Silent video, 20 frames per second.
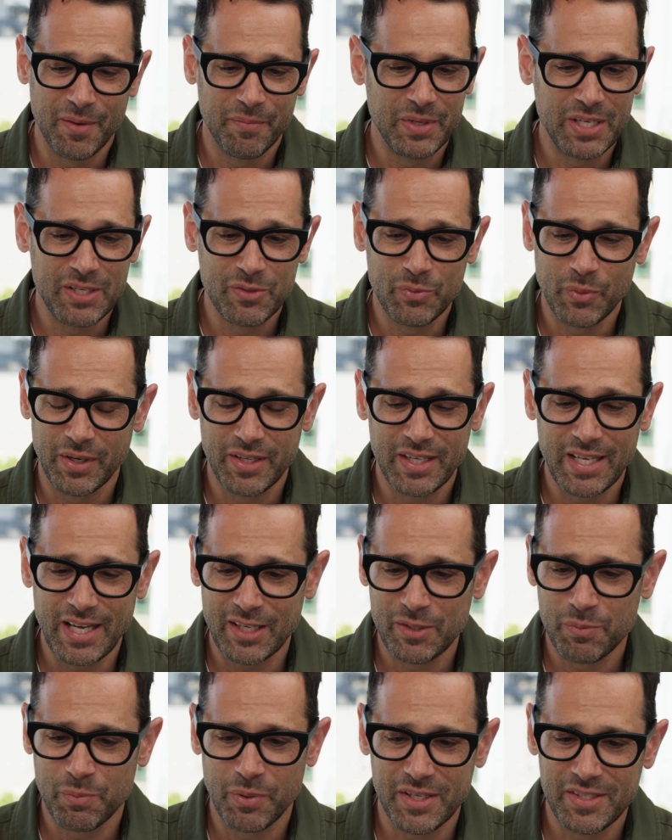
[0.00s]
He's one of the
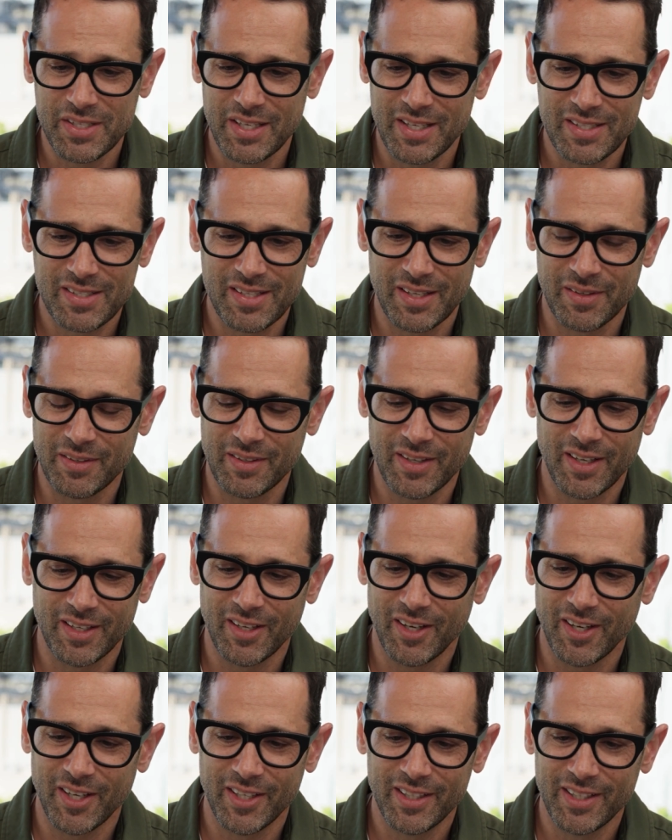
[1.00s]
ex-presidents on
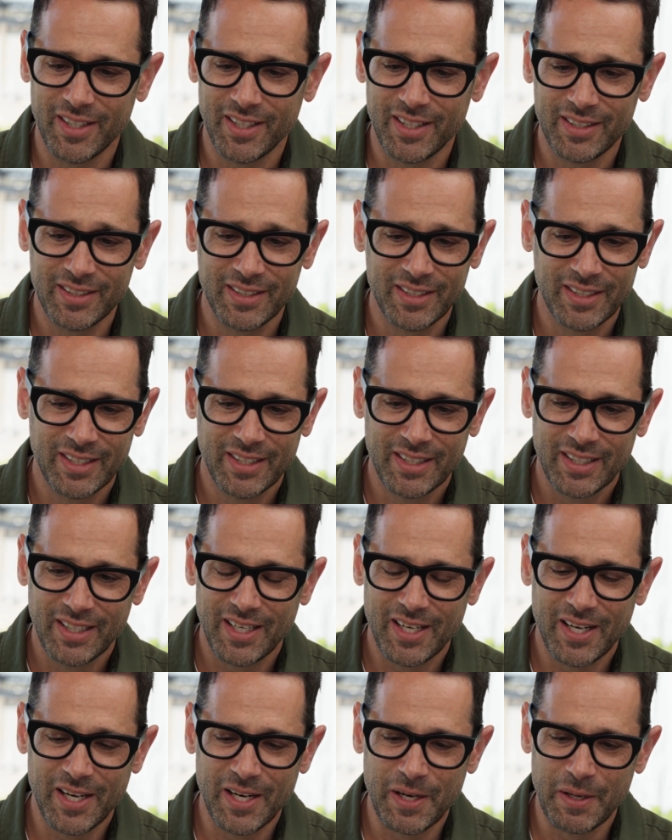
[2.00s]
Honda.
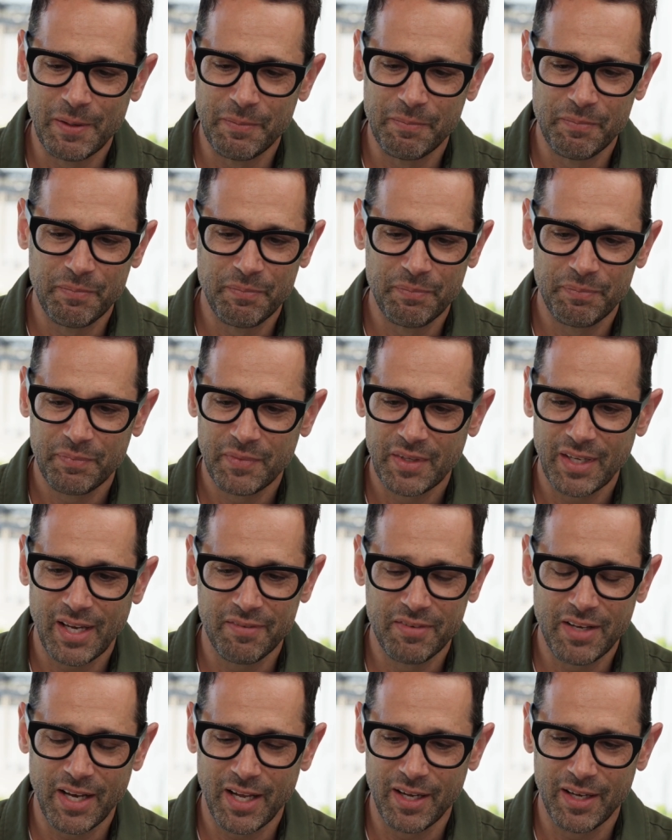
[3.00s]

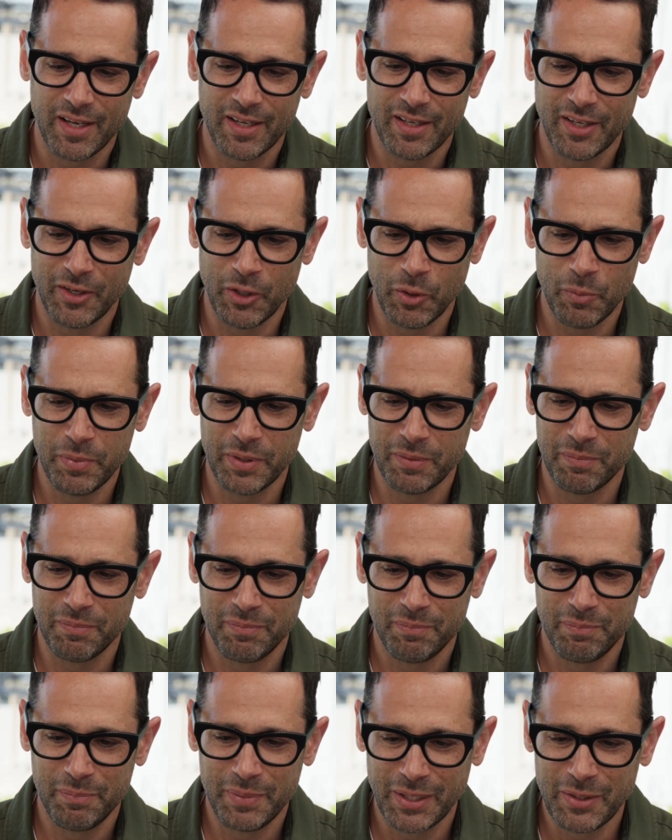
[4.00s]
I've got an open
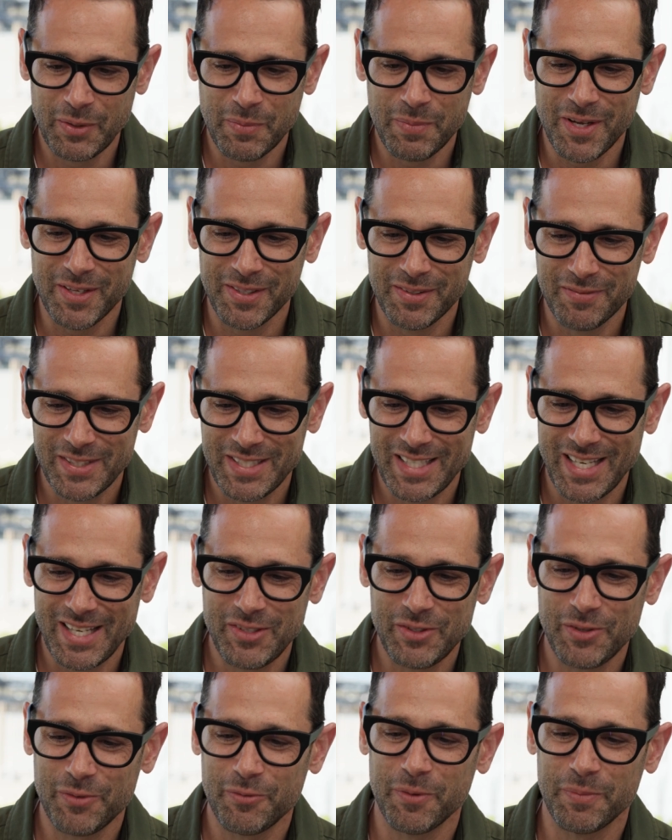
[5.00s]
pickleball
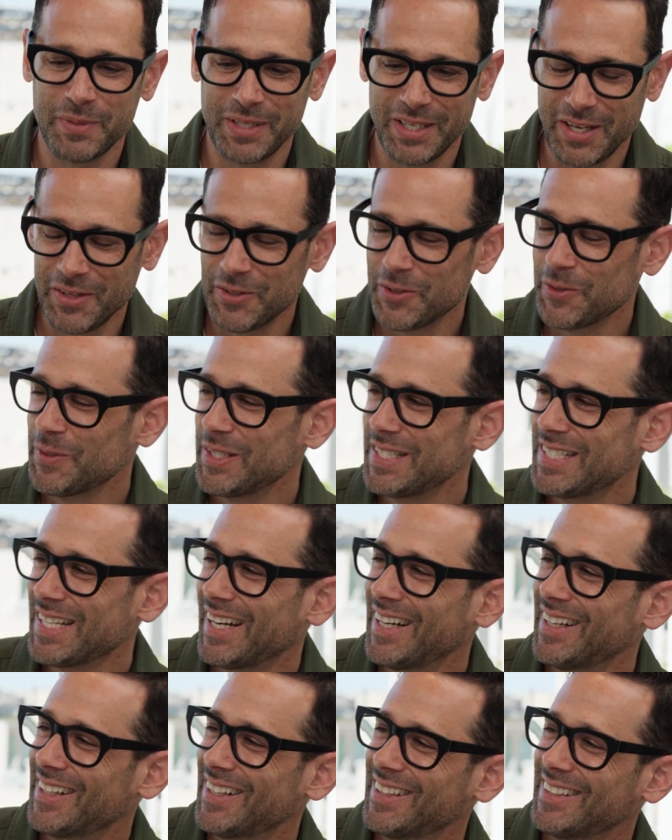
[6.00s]
invitation from another
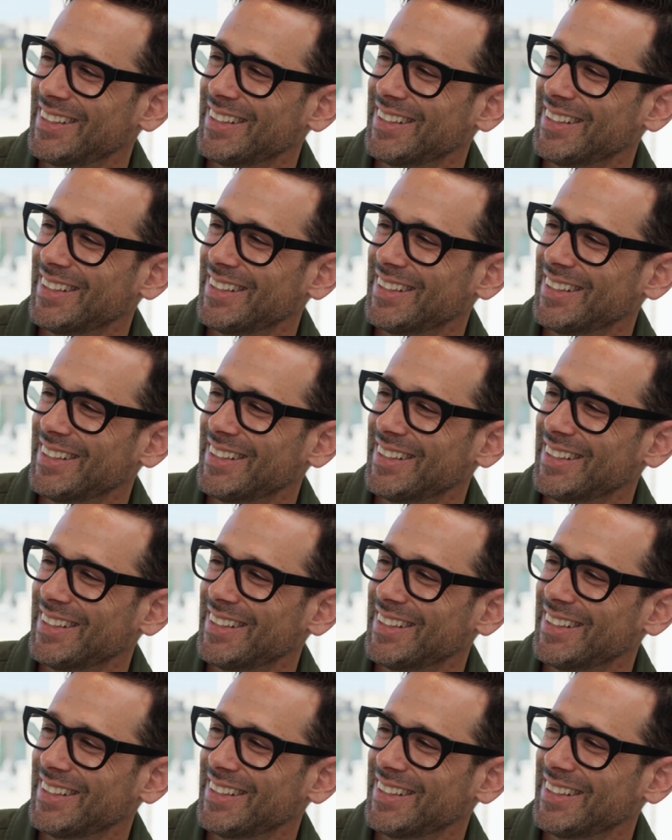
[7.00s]
retired.